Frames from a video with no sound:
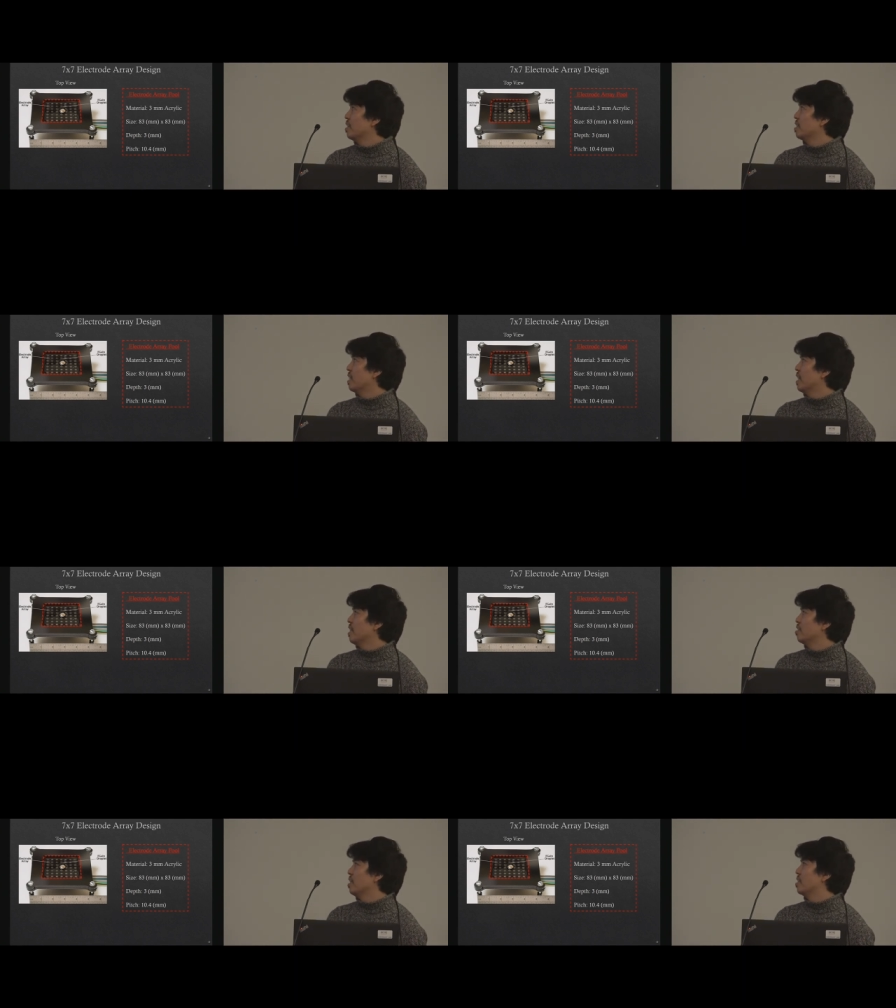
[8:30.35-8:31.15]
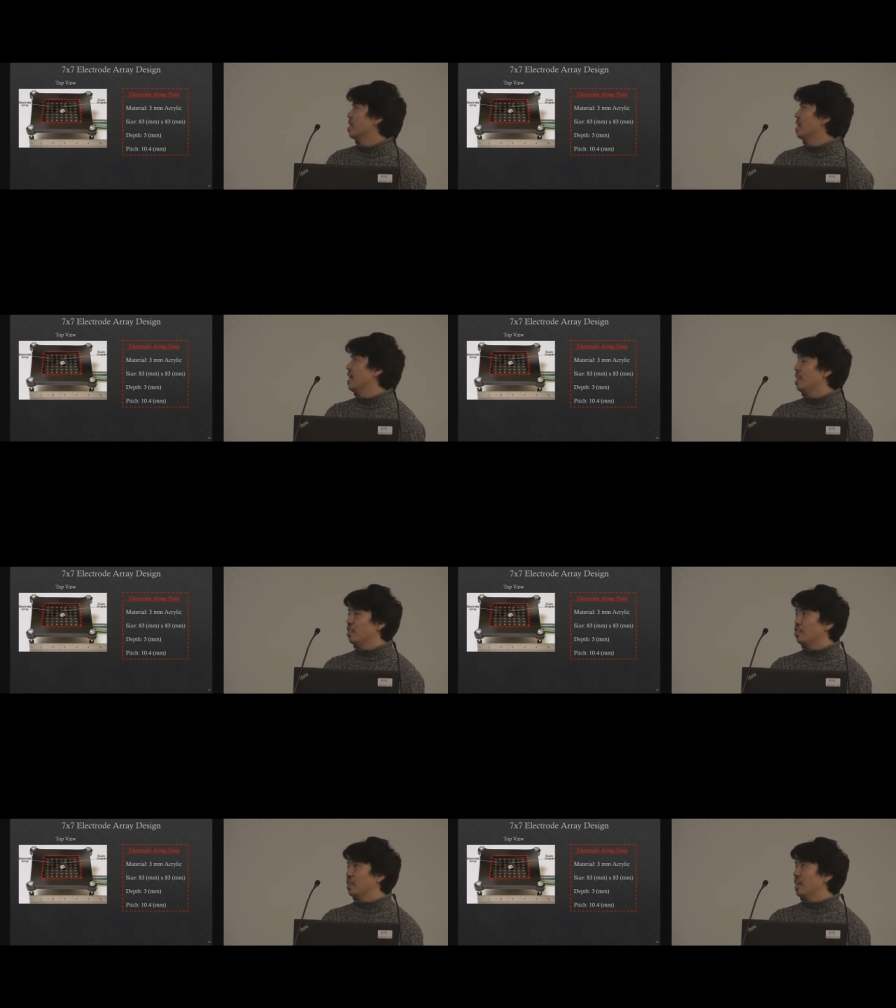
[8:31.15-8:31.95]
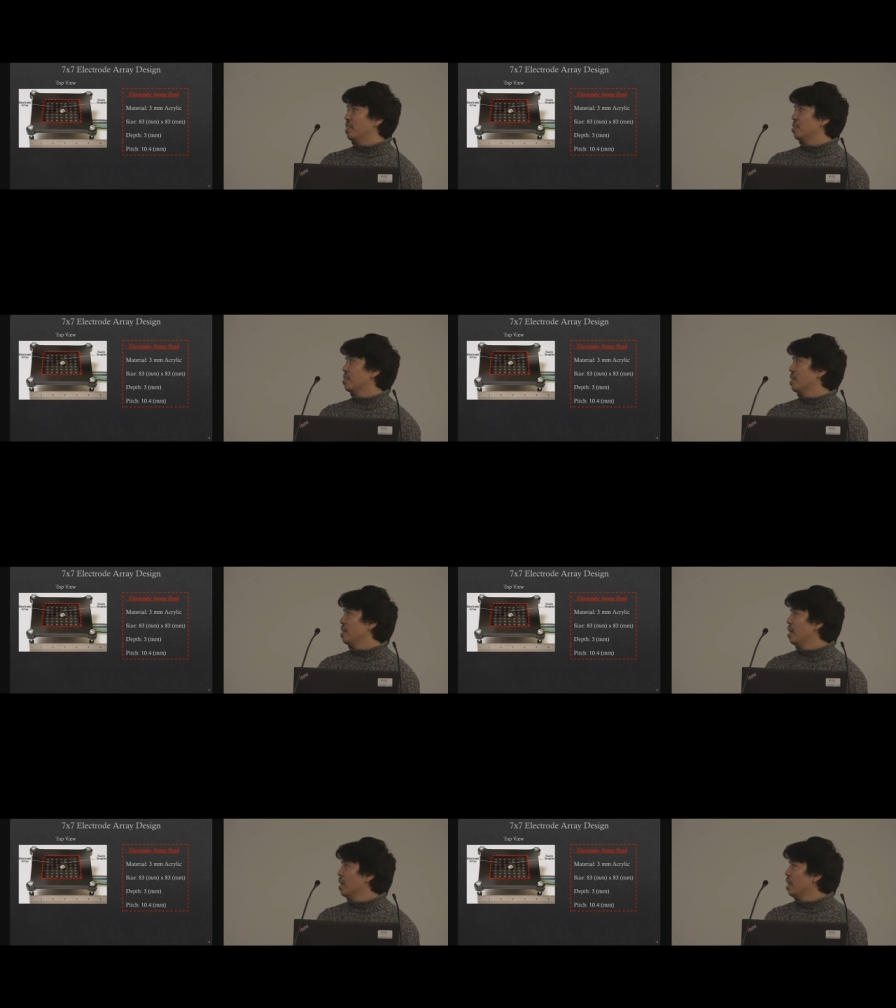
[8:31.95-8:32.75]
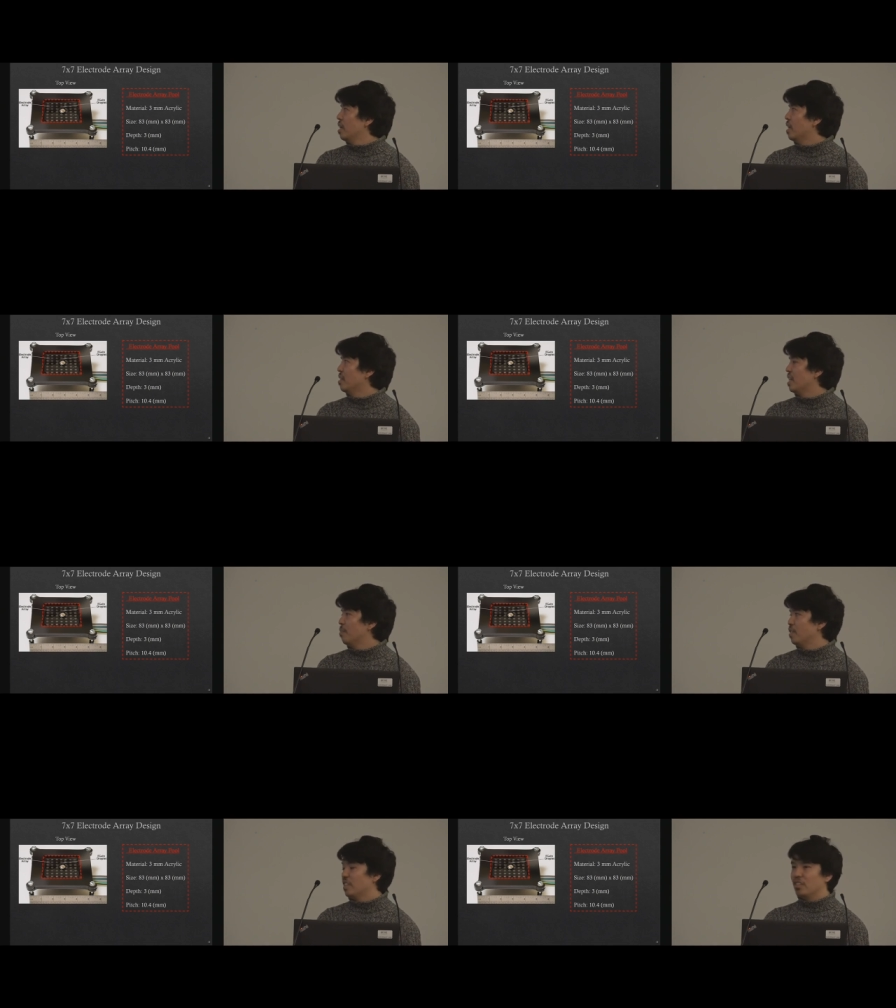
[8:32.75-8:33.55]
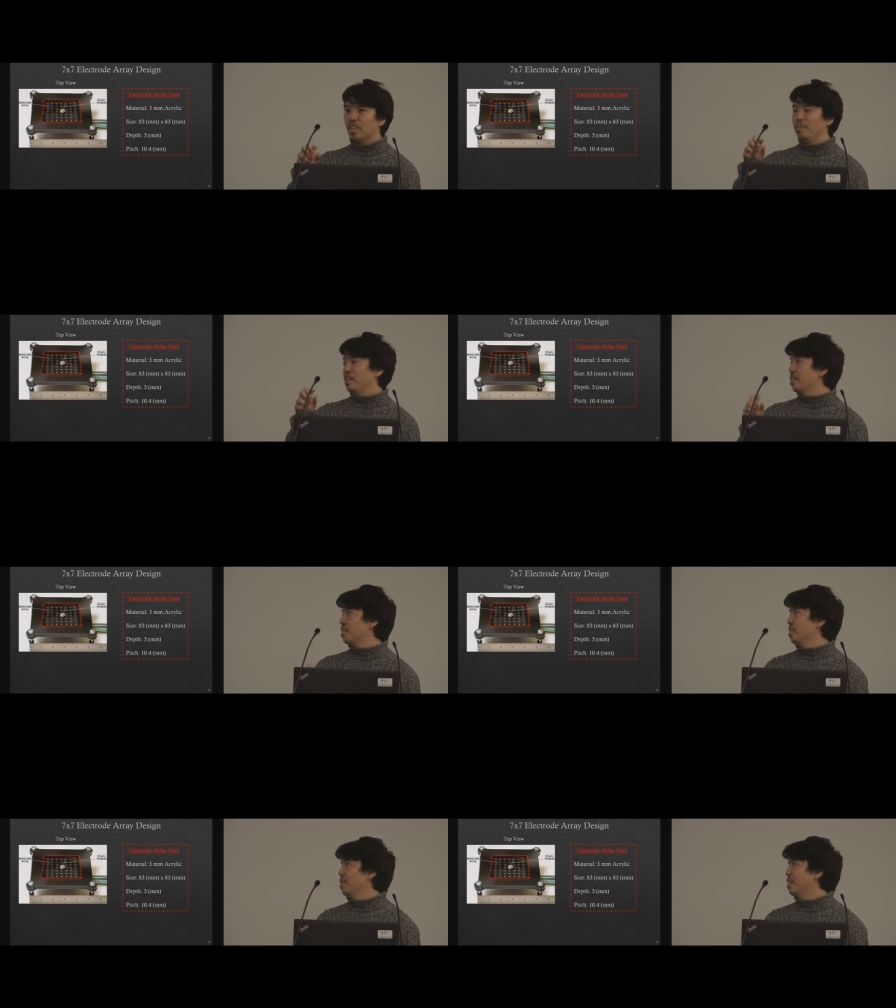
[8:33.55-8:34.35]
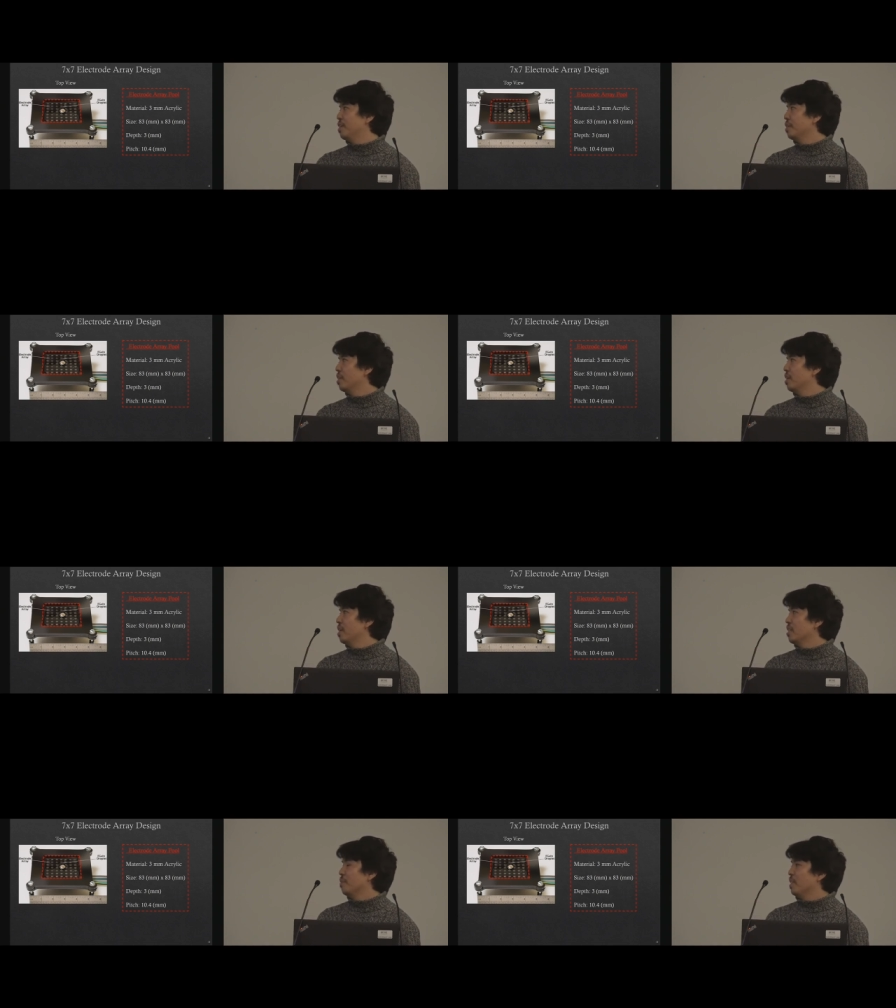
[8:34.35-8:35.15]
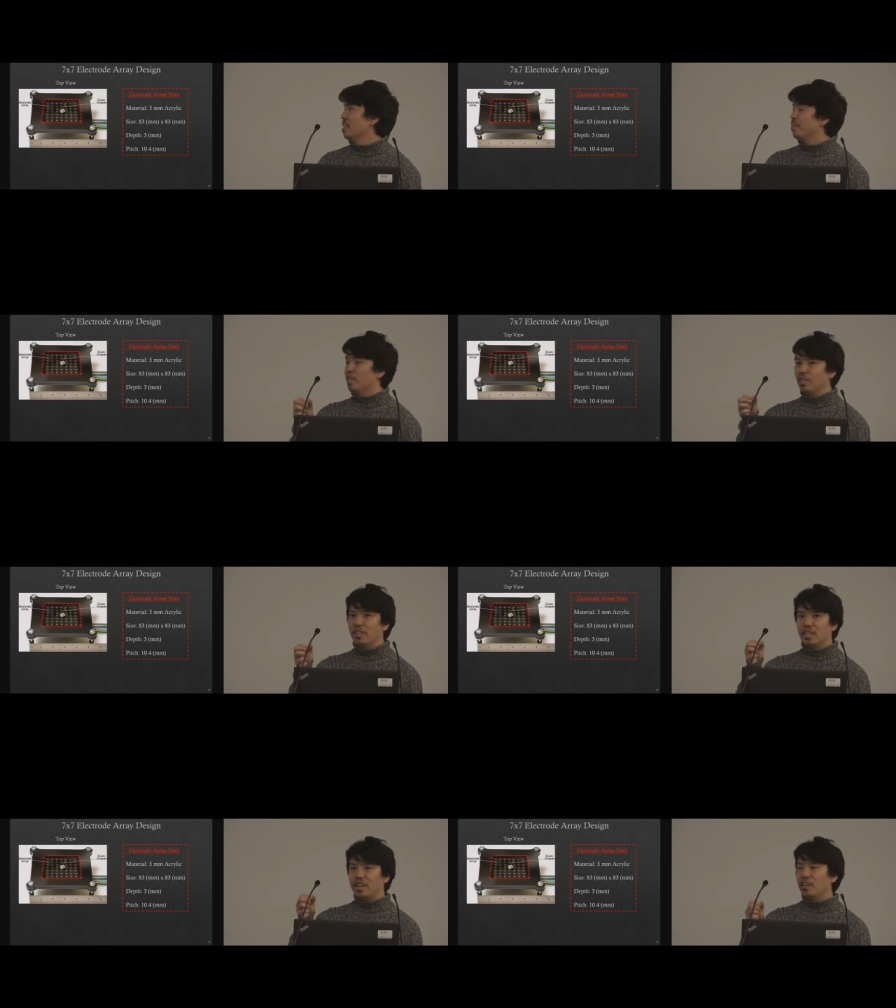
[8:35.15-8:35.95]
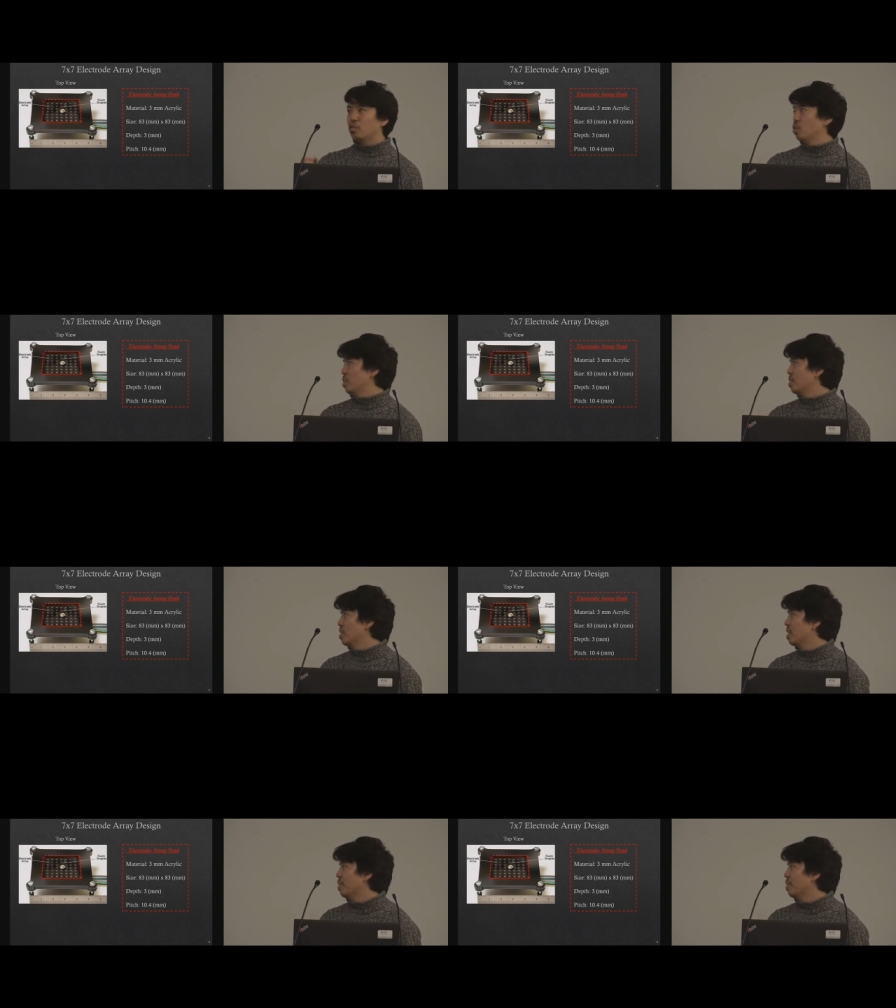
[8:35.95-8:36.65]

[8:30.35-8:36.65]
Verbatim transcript: The size is 8383, and depth is 3 meters, and the pitch between the electrode is